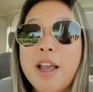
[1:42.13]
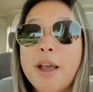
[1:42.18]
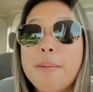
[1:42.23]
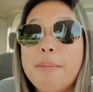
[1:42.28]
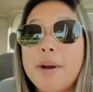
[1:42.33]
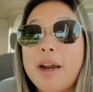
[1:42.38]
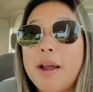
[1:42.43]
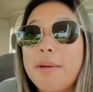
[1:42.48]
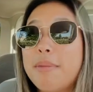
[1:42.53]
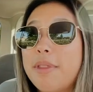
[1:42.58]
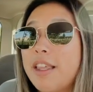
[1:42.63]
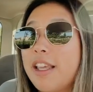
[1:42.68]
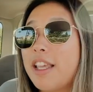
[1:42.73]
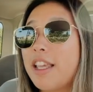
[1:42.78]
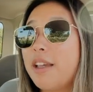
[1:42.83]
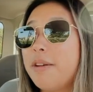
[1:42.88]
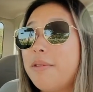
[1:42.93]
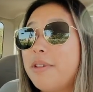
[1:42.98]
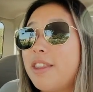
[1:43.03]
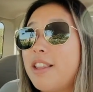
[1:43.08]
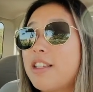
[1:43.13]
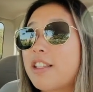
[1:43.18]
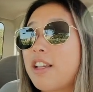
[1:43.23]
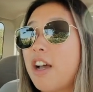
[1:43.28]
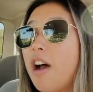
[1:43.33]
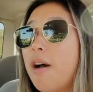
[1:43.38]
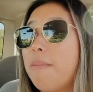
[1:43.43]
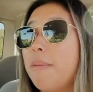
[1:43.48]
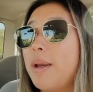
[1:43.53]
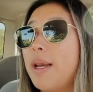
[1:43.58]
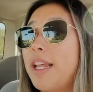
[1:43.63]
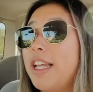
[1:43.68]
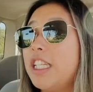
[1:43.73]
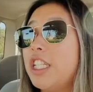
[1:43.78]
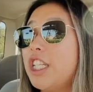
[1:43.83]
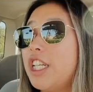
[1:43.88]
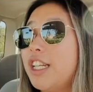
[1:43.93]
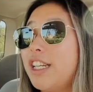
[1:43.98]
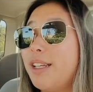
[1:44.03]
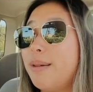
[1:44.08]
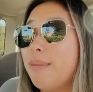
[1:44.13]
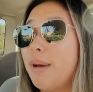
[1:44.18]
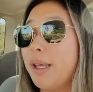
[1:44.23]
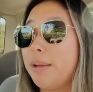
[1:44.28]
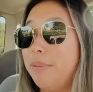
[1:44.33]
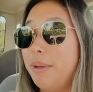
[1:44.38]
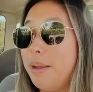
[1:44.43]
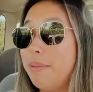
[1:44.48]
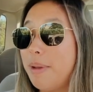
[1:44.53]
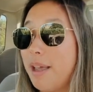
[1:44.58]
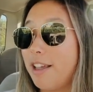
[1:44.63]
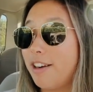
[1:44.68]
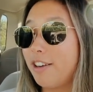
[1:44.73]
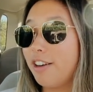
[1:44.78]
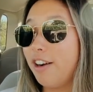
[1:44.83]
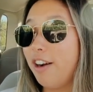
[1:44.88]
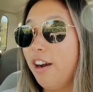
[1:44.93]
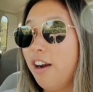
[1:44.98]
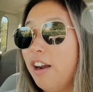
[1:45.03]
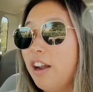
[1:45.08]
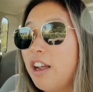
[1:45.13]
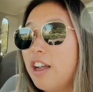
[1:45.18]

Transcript: but I'm thinking with this combination, it might be better.